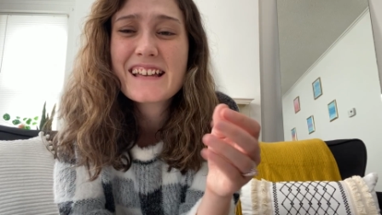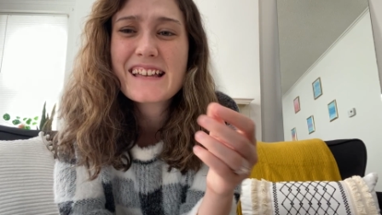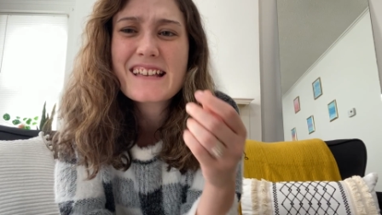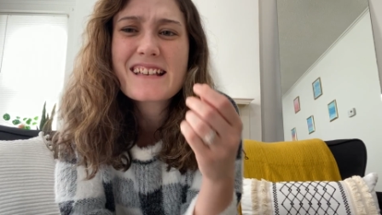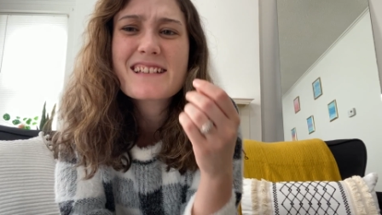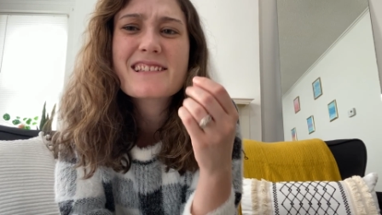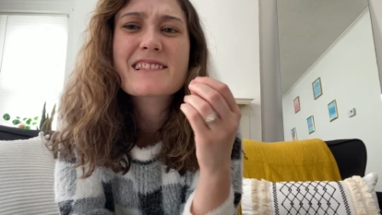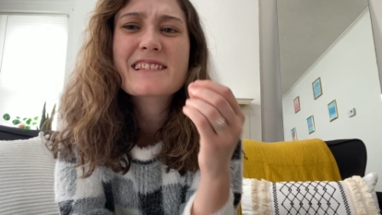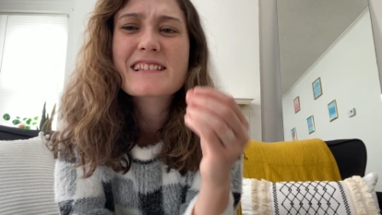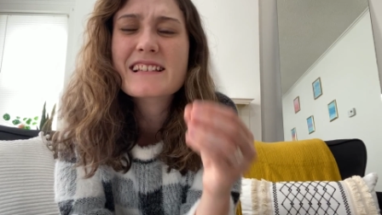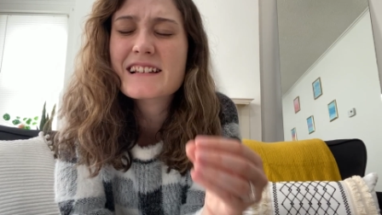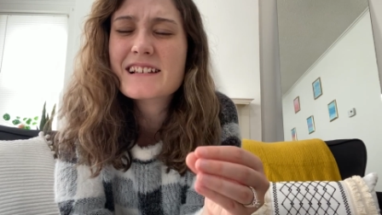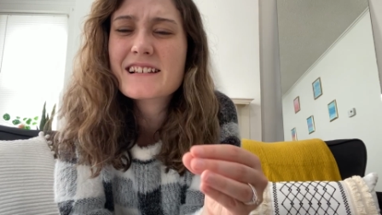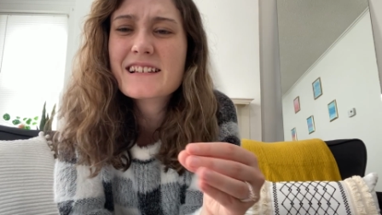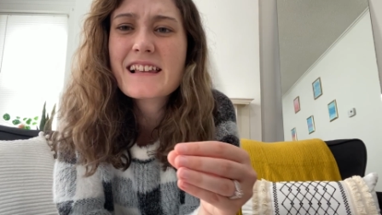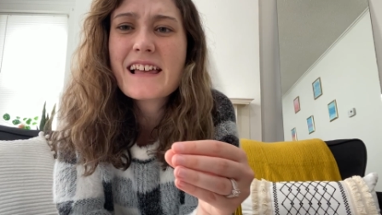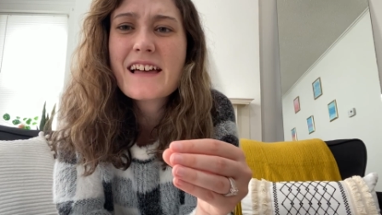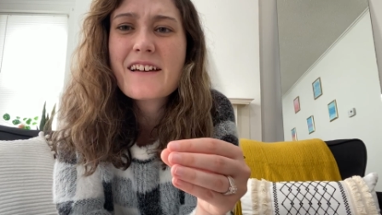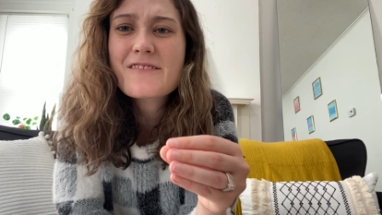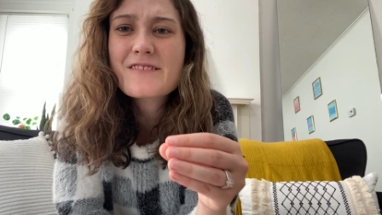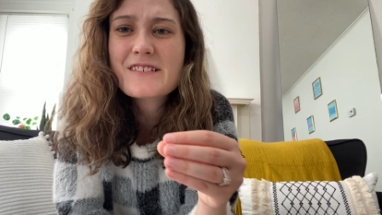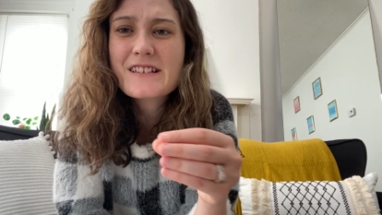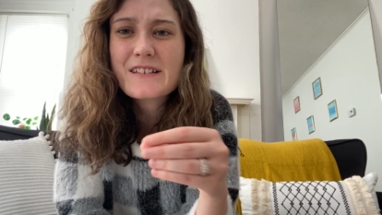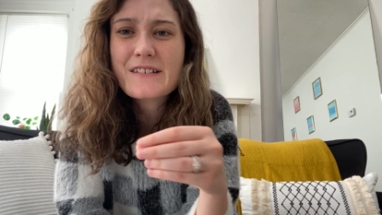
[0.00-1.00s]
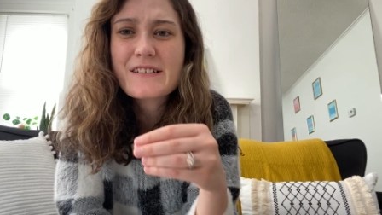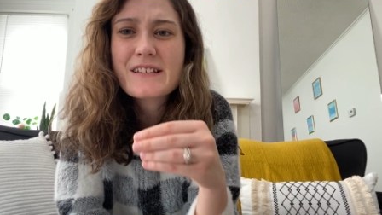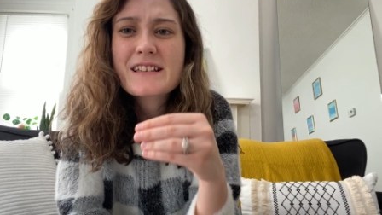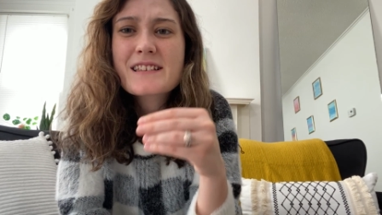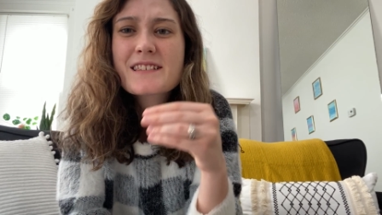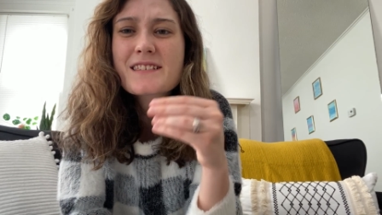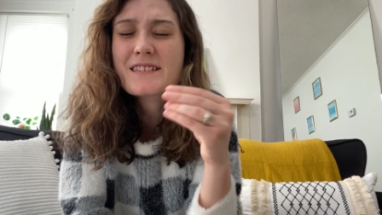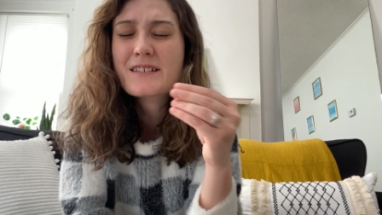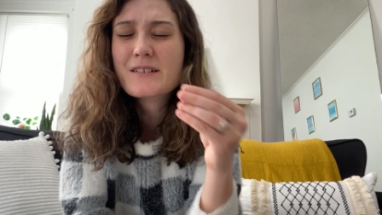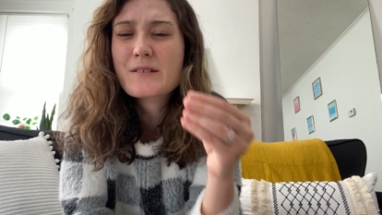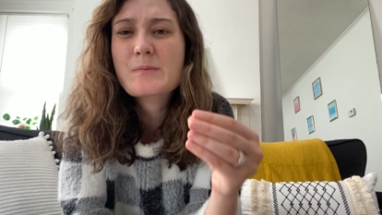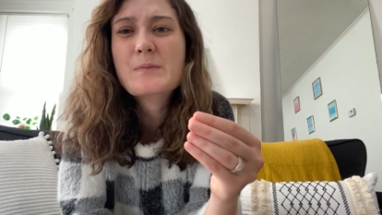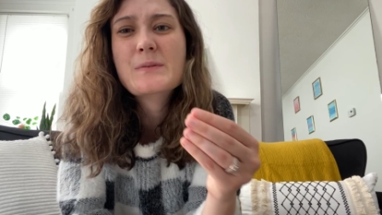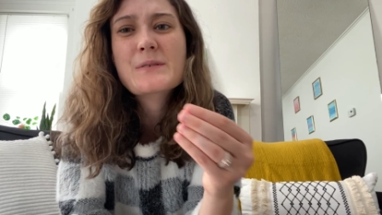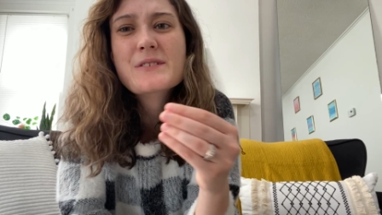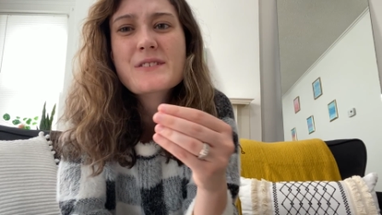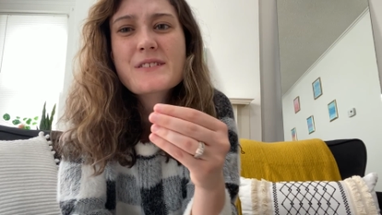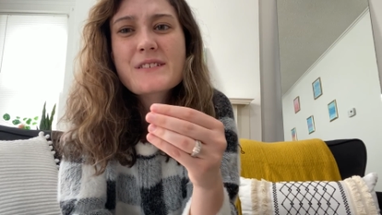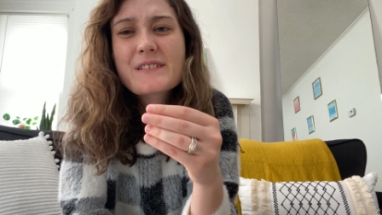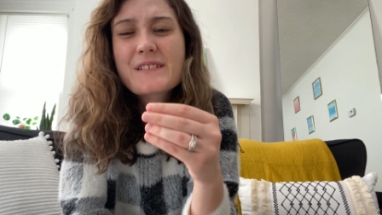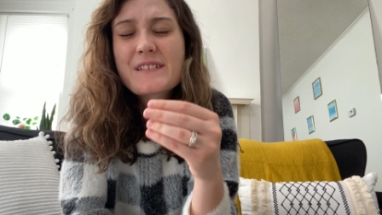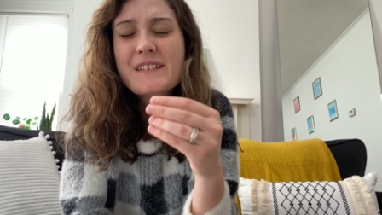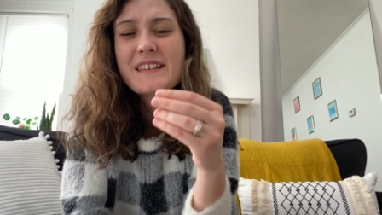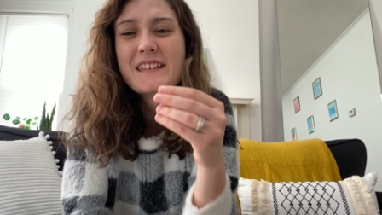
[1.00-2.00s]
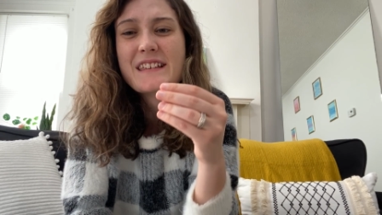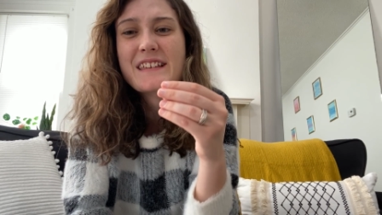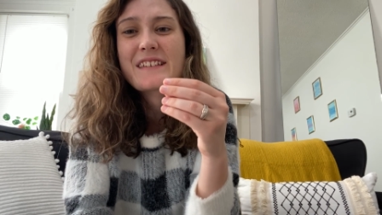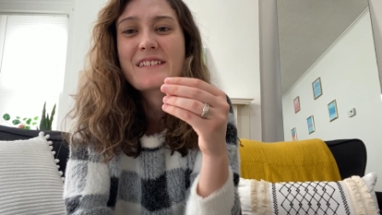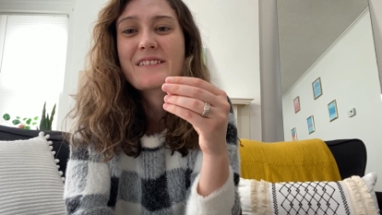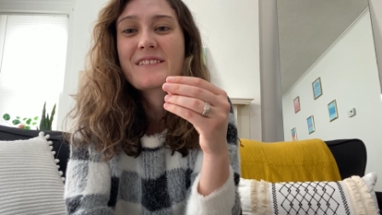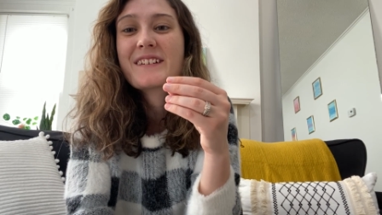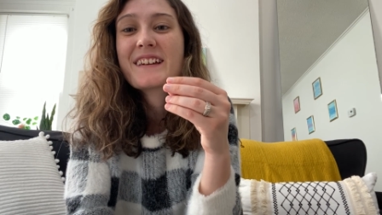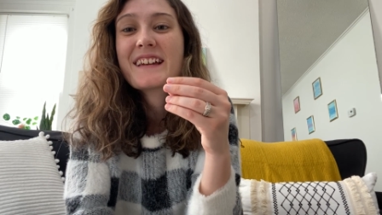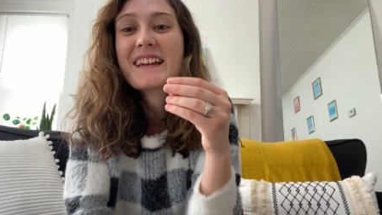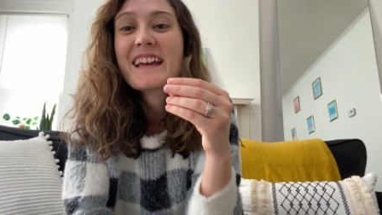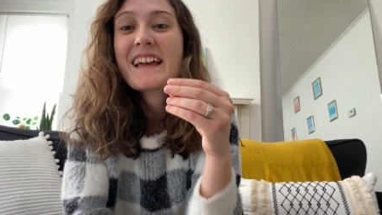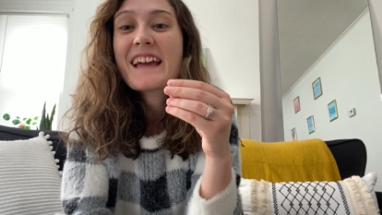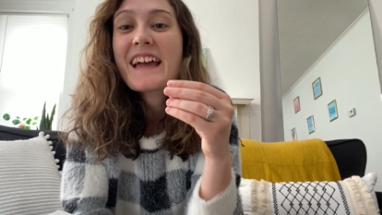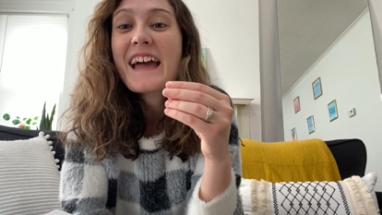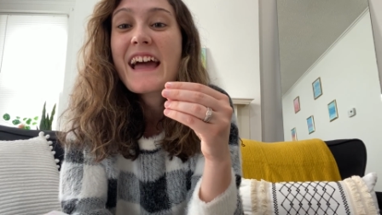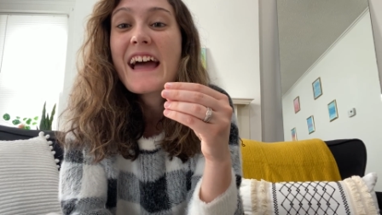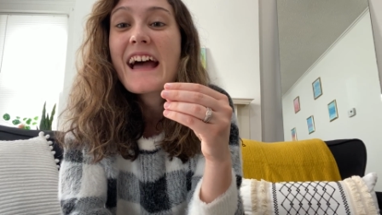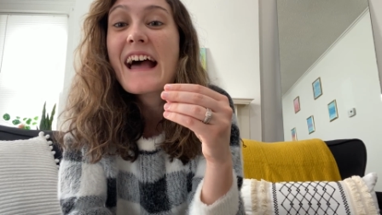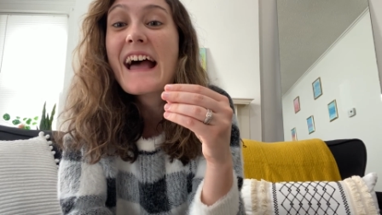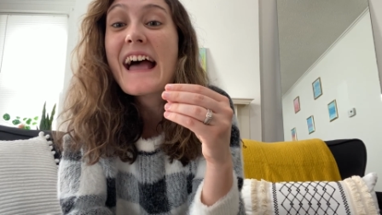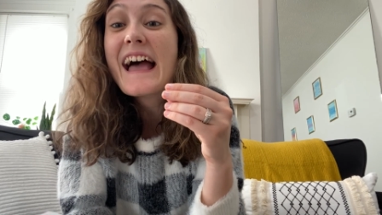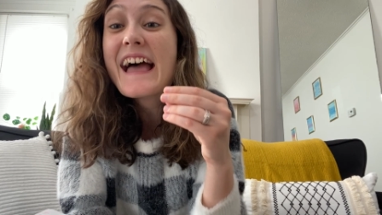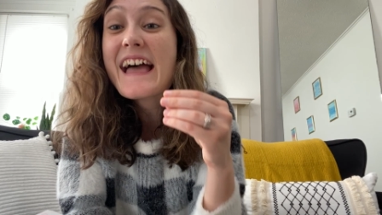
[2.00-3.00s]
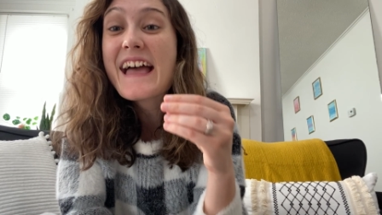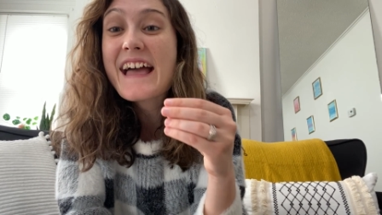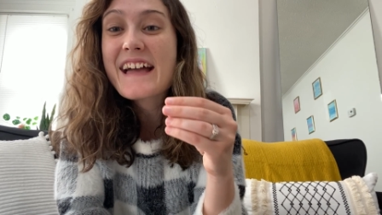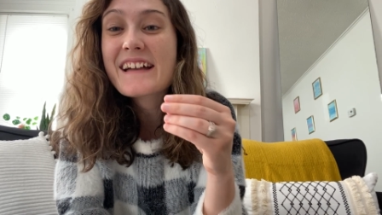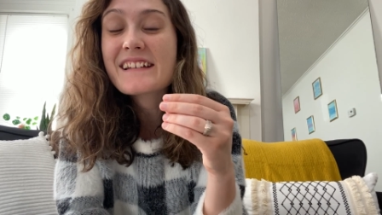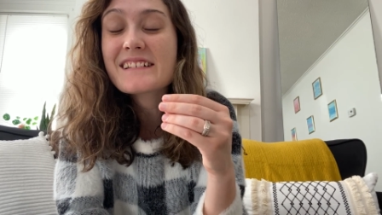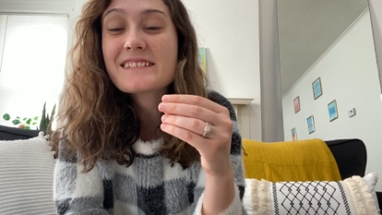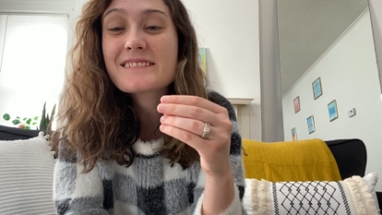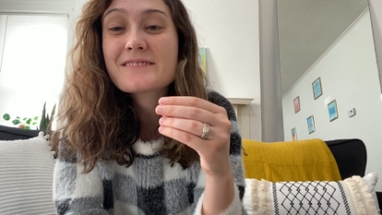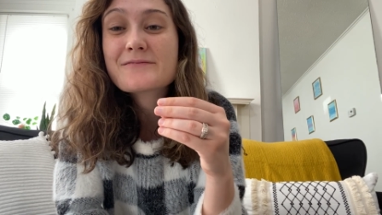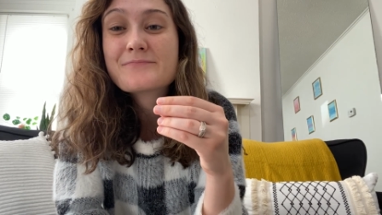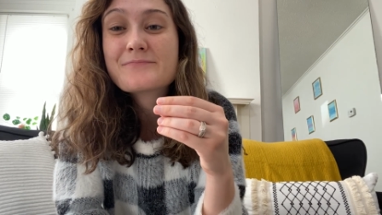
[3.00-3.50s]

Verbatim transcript: He still loves you, He's still pursuing you. And